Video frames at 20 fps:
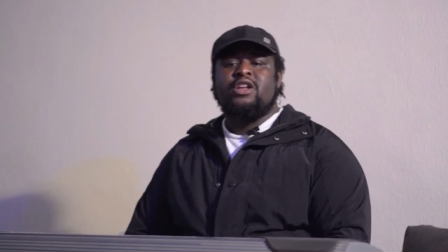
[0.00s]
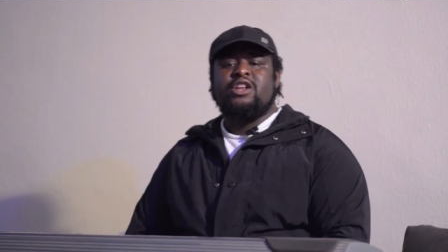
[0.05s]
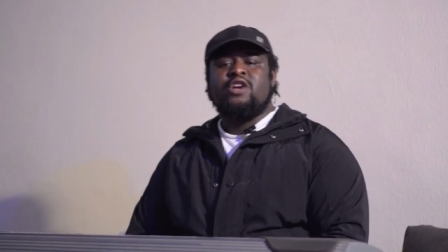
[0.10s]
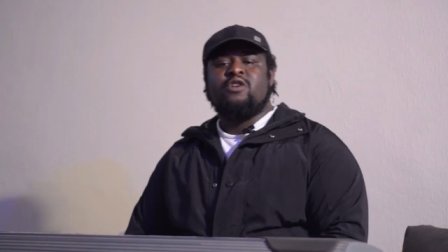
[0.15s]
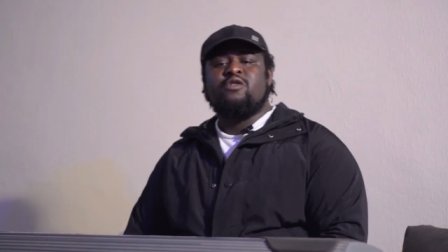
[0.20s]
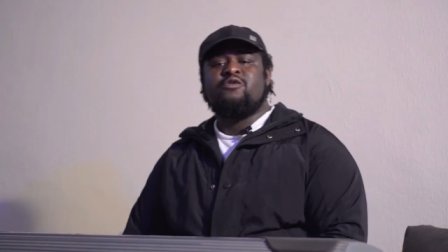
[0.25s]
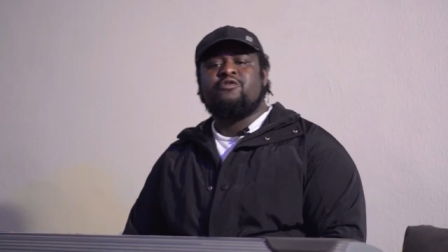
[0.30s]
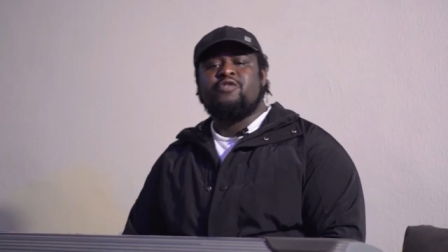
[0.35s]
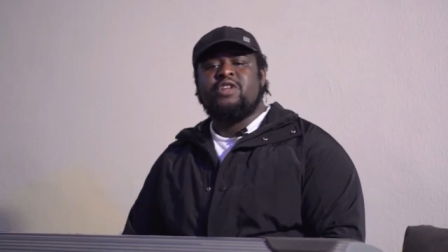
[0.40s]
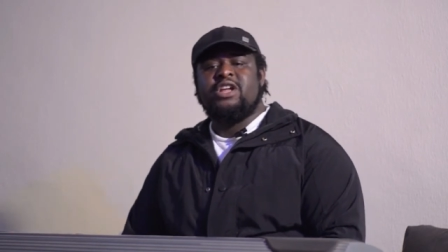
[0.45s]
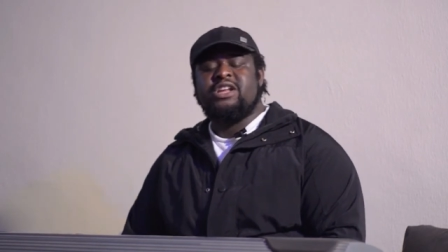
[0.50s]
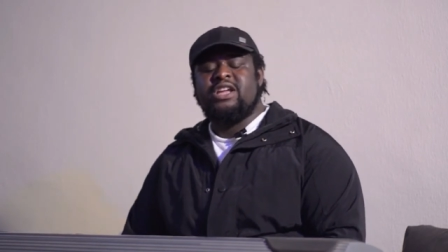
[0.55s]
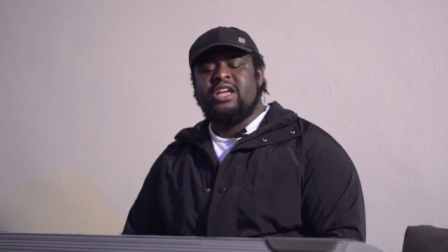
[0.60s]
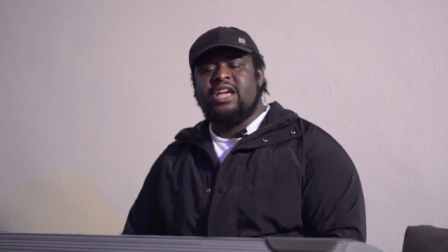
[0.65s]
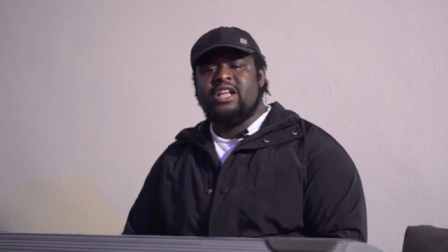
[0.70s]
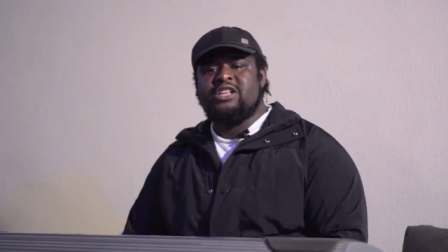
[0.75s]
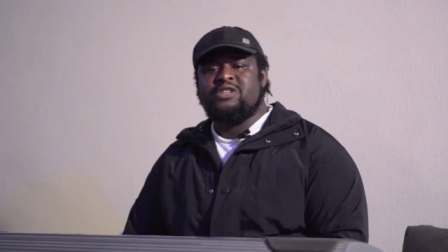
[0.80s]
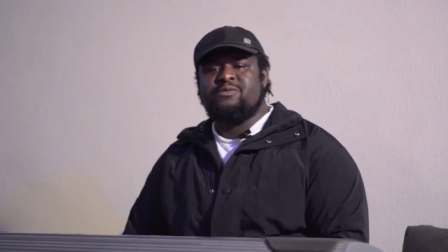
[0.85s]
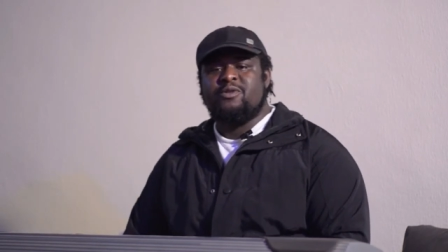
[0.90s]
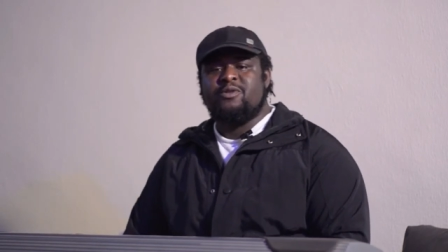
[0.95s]
Their own Fulani
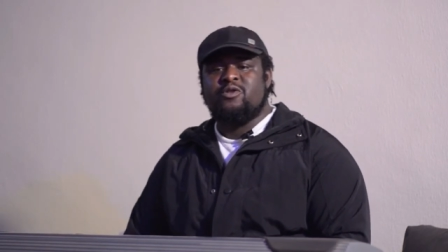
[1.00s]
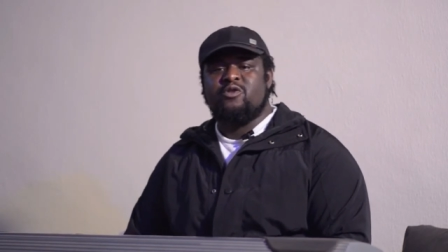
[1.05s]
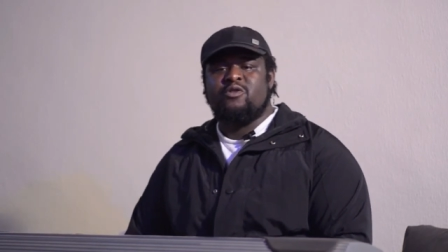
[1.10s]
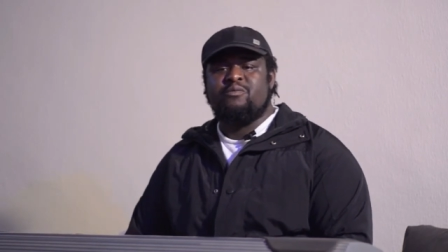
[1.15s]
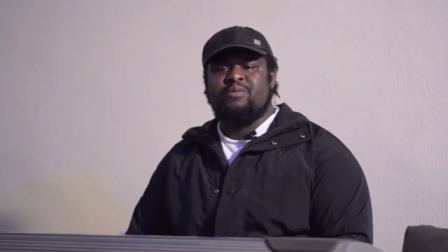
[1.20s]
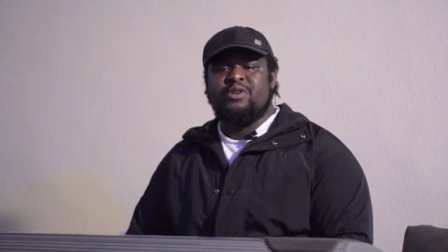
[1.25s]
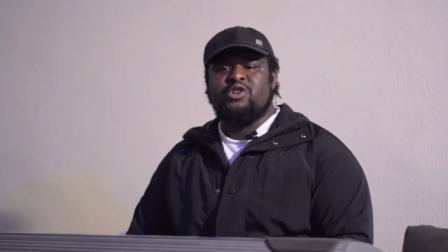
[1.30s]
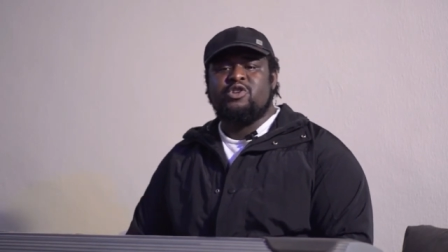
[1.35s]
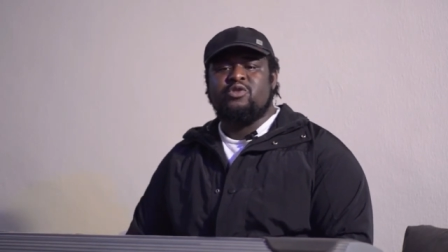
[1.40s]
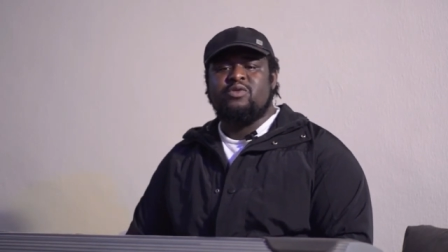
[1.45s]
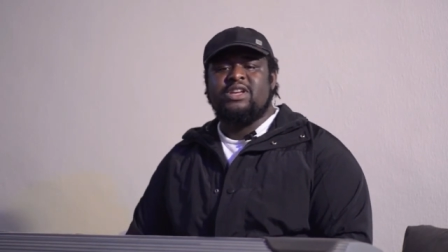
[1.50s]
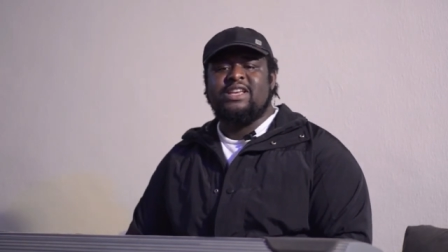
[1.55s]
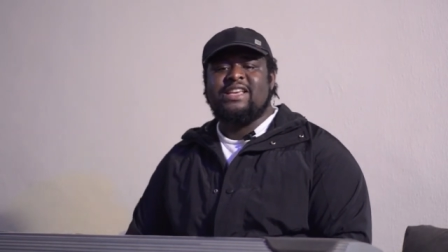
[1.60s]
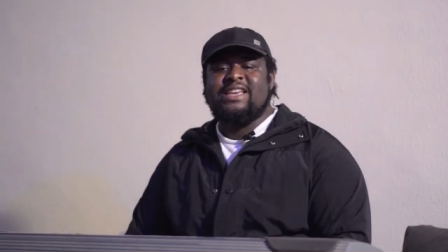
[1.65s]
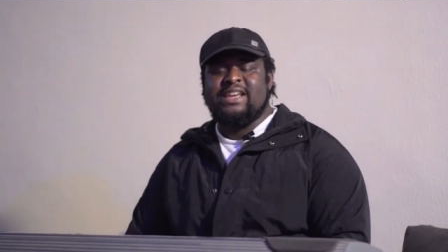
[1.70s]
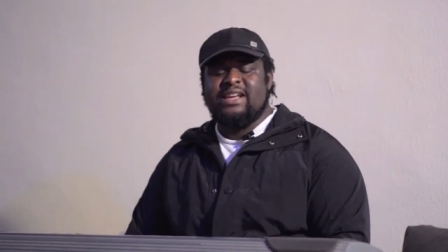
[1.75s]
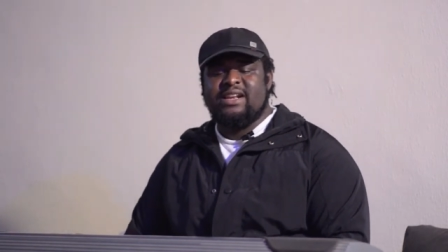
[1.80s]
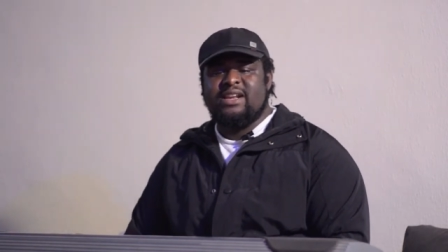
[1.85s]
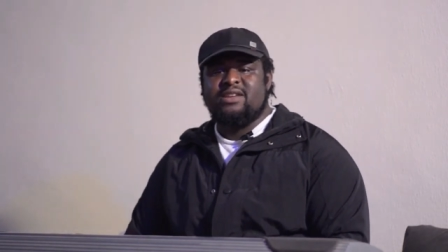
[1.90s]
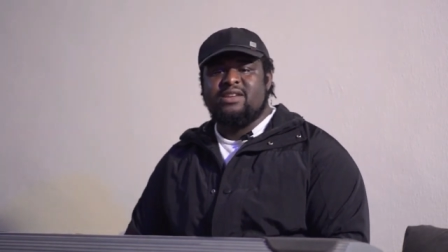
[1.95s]
headsmen who have been doing
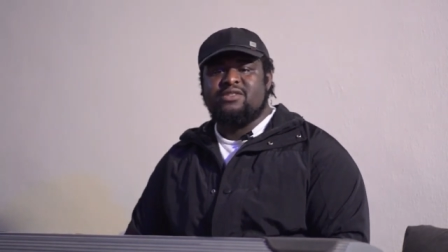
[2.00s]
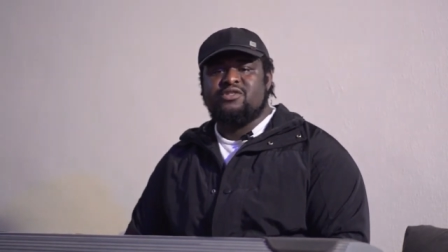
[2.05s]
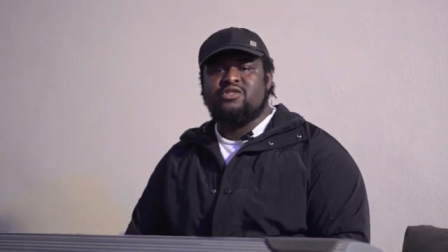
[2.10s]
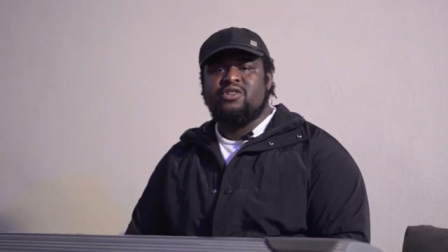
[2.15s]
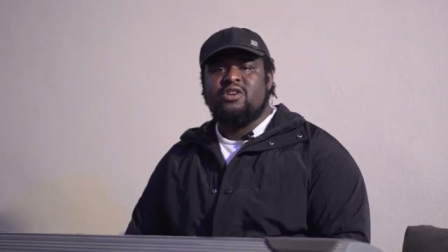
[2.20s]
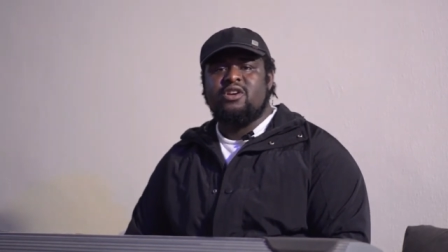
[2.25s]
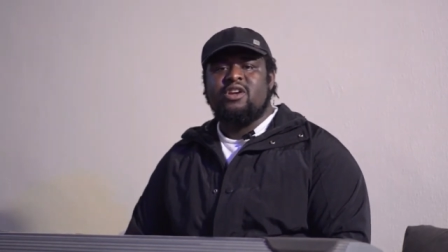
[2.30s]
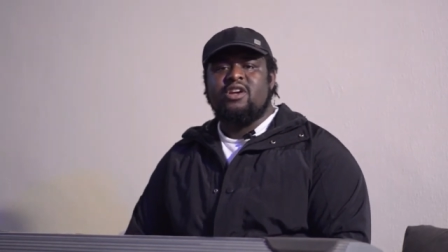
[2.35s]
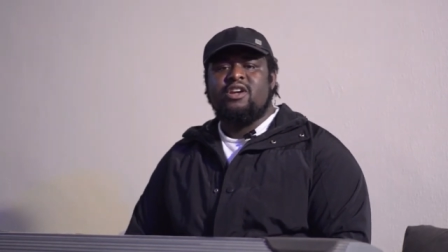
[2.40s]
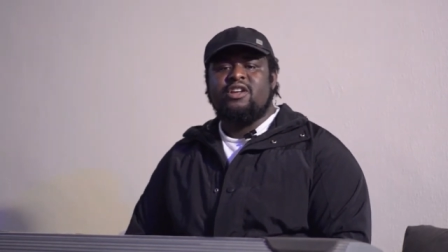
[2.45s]
killings,